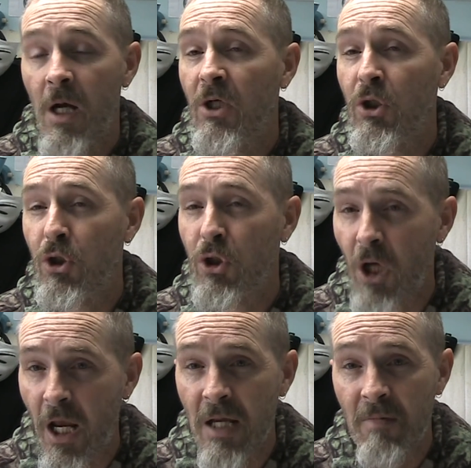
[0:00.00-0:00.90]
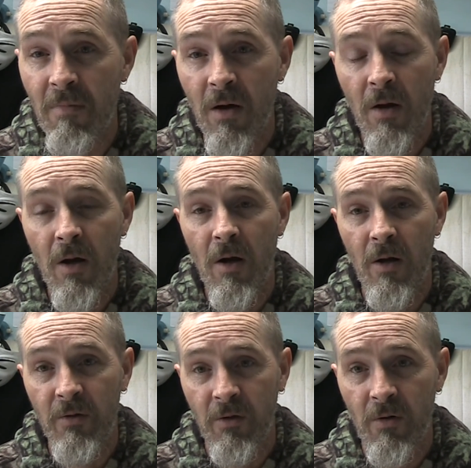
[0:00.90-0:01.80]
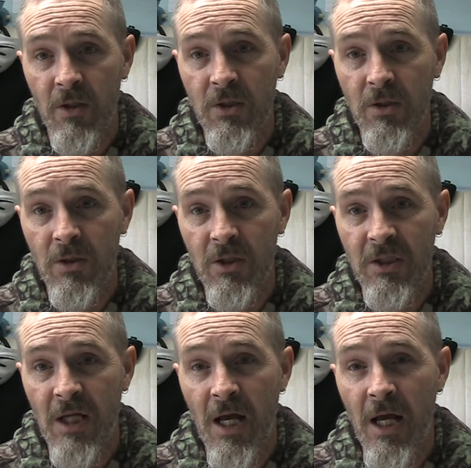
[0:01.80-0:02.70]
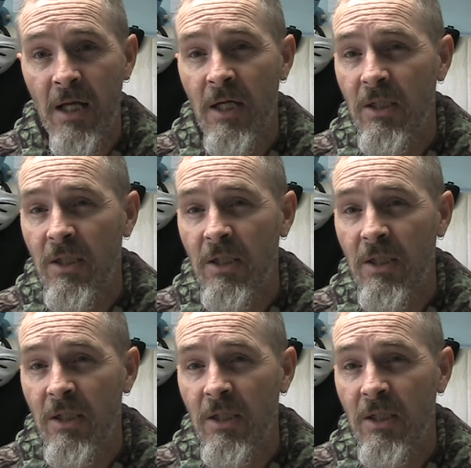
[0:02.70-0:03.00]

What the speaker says: Shame on the Christchurch Star,